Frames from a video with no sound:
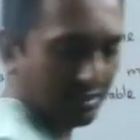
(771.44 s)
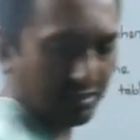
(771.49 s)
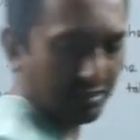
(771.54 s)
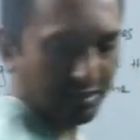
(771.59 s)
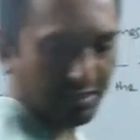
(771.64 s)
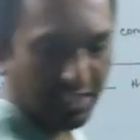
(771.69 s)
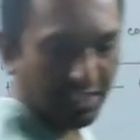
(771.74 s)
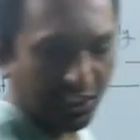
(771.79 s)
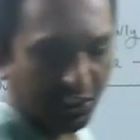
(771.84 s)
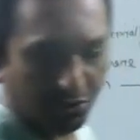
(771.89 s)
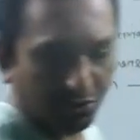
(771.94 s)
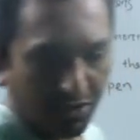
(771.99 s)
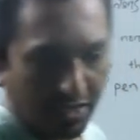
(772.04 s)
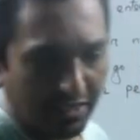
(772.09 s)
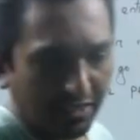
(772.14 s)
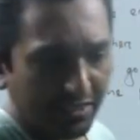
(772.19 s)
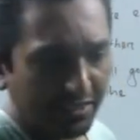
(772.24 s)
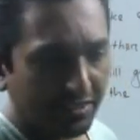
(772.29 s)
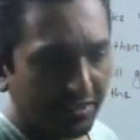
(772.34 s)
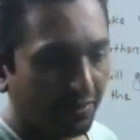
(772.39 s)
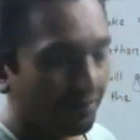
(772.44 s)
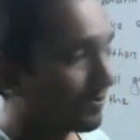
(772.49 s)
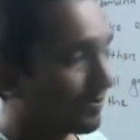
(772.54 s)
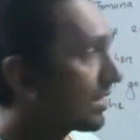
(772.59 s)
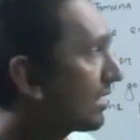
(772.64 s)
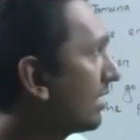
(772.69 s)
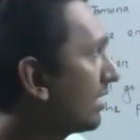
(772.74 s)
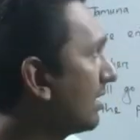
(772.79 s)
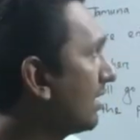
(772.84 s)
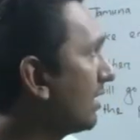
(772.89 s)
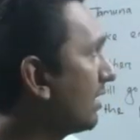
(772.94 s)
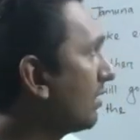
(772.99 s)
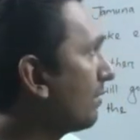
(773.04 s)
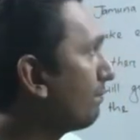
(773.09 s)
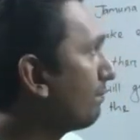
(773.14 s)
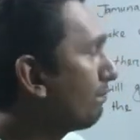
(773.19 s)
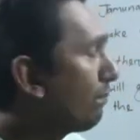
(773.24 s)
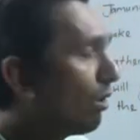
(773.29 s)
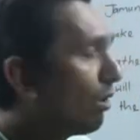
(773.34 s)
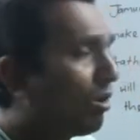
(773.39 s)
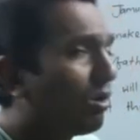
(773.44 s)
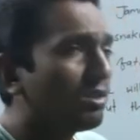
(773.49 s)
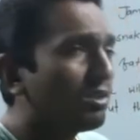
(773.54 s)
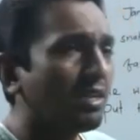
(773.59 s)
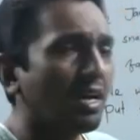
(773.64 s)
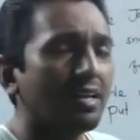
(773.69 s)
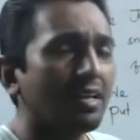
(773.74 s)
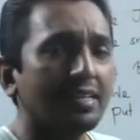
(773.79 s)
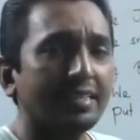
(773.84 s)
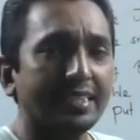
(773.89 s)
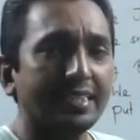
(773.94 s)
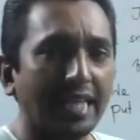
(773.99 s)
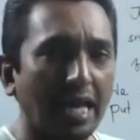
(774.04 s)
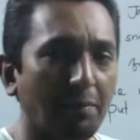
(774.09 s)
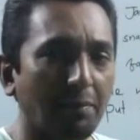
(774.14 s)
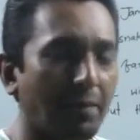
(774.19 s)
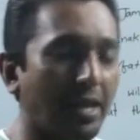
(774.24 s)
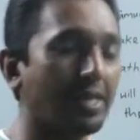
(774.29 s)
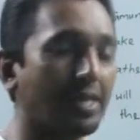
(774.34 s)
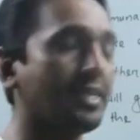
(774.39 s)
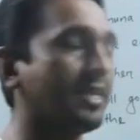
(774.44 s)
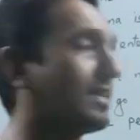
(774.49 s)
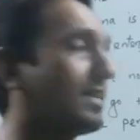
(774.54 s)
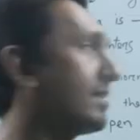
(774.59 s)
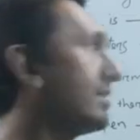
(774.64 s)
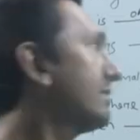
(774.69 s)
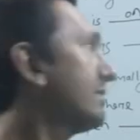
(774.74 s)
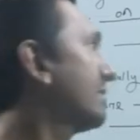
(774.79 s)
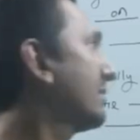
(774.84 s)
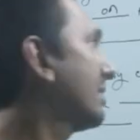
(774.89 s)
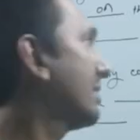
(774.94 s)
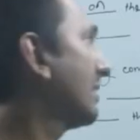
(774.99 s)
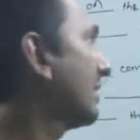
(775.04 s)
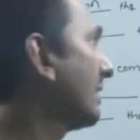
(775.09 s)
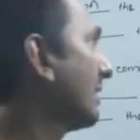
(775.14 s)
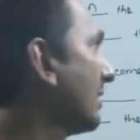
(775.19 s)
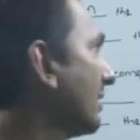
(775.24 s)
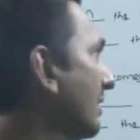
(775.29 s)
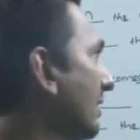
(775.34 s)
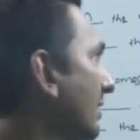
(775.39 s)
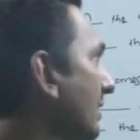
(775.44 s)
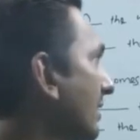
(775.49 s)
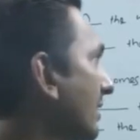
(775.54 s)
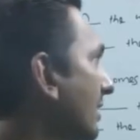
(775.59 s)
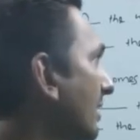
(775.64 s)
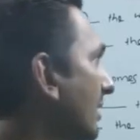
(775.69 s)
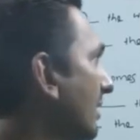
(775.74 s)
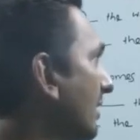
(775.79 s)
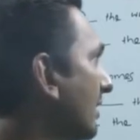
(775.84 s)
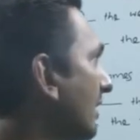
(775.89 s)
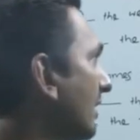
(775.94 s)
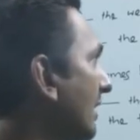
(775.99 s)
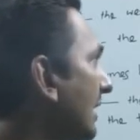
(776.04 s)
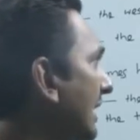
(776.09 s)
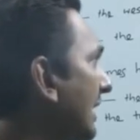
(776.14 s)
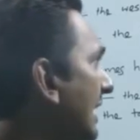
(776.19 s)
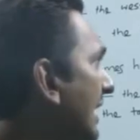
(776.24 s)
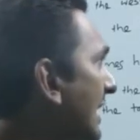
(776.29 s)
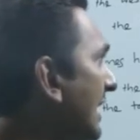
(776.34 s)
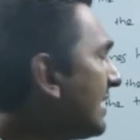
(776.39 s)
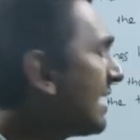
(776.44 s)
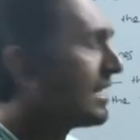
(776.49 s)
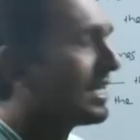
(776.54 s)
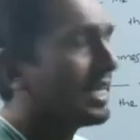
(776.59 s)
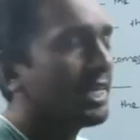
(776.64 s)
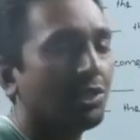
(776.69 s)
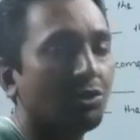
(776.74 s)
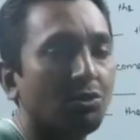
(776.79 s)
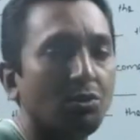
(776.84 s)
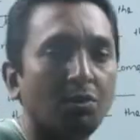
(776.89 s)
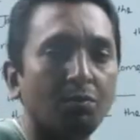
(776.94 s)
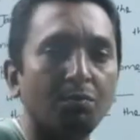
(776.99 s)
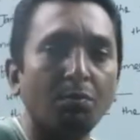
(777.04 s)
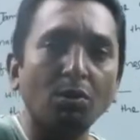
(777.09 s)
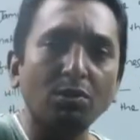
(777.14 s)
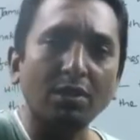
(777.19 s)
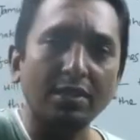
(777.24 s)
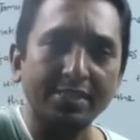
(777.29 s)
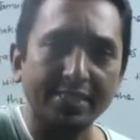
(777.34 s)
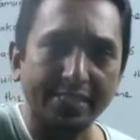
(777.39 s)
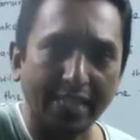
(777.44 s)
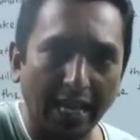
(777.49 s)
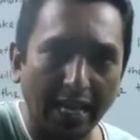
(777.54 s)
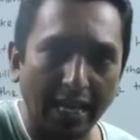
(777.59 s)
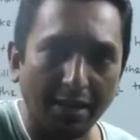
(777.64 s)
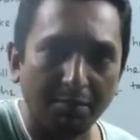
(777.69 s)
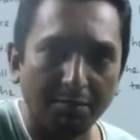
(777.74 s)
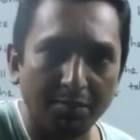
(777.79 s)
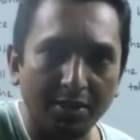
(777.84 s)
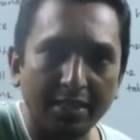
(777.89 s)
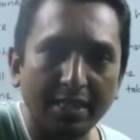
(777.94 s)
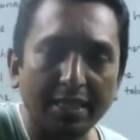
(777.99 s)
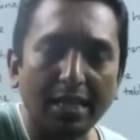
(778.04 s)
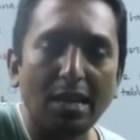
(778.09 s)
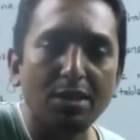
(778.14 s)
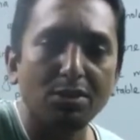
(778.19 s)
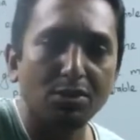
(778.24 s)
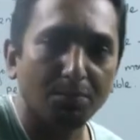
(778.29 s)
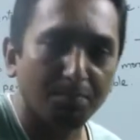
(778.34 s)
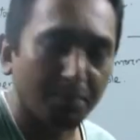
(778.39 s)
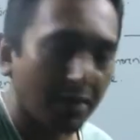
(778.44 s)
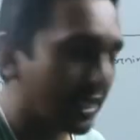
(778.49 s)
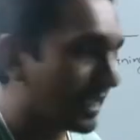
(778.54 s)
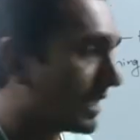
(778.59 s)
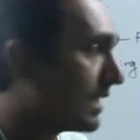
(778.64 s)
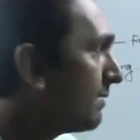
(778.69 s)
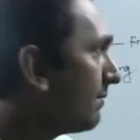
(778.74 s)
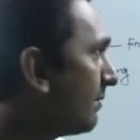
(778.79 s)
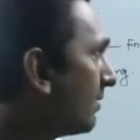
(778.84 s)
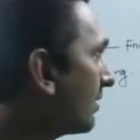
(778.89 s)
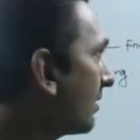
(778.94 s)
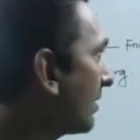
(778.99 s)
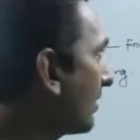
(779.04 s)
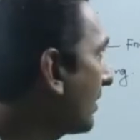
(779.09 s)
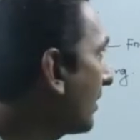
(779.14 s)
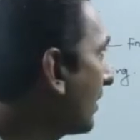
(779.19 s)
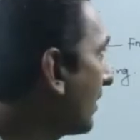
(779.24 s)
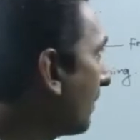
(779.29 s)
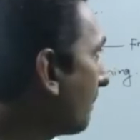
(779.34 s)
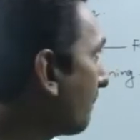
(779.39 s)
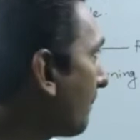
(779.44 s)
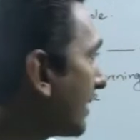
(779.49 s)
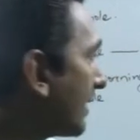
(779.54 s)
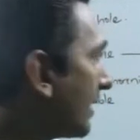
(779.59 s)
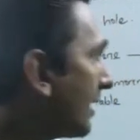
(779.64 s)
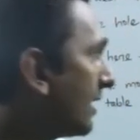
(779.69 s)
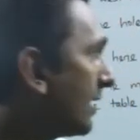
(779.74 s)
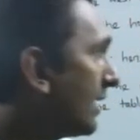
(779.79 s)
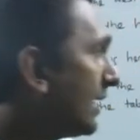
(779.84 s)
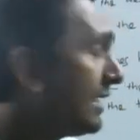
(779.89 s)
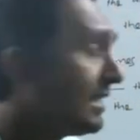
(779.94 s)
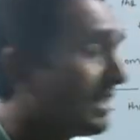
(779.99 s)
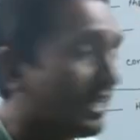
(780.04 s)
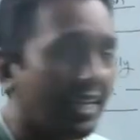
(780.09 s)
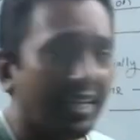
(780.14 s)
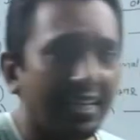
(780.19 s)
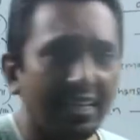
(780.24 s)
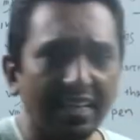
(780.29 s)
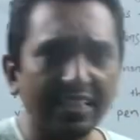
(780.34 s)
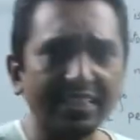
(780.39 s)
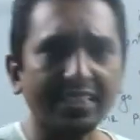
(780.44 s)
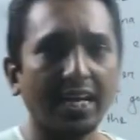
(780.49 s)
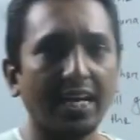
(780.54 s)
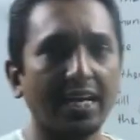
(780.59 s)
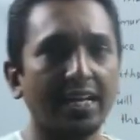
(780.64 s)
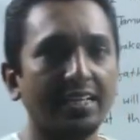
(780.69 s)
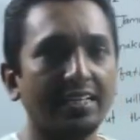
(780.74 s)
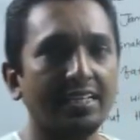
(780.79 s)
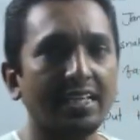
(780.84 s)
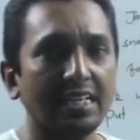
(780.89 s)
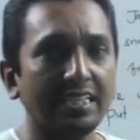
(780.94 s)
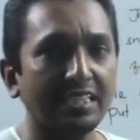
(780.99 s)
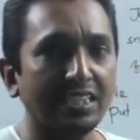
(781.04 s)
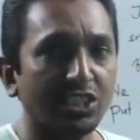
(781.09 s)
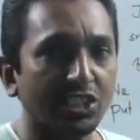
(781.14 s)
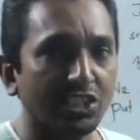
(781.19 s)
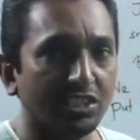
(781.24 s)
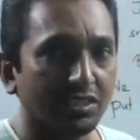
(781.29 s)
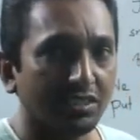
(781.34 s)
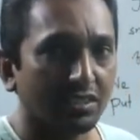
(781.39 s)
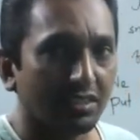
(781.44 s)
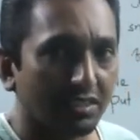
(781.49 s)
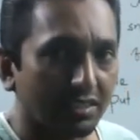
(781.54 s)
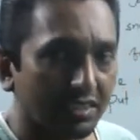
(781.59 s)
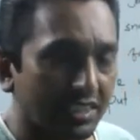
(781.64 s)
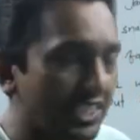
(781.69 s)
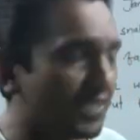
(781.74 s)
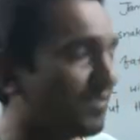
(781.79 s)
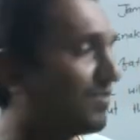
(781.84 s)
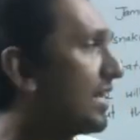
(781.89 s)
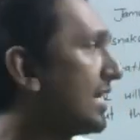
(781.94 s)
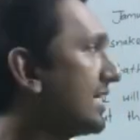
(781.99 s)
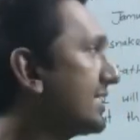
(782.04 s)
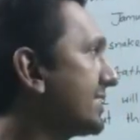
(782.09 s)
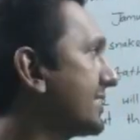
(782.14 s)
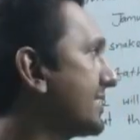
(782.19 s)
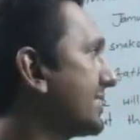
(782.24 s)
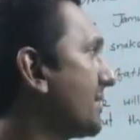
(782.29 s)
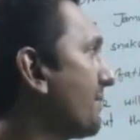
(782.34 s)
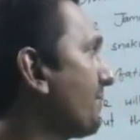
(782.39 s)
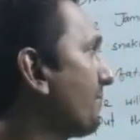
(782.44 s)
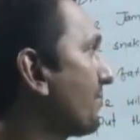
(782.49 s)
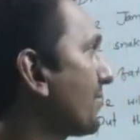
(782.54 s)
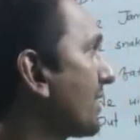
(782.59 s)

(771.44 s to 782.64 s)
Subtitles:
The students, both are the same meaning. In and into both are same in the case of meaning, but in inner side there is difference.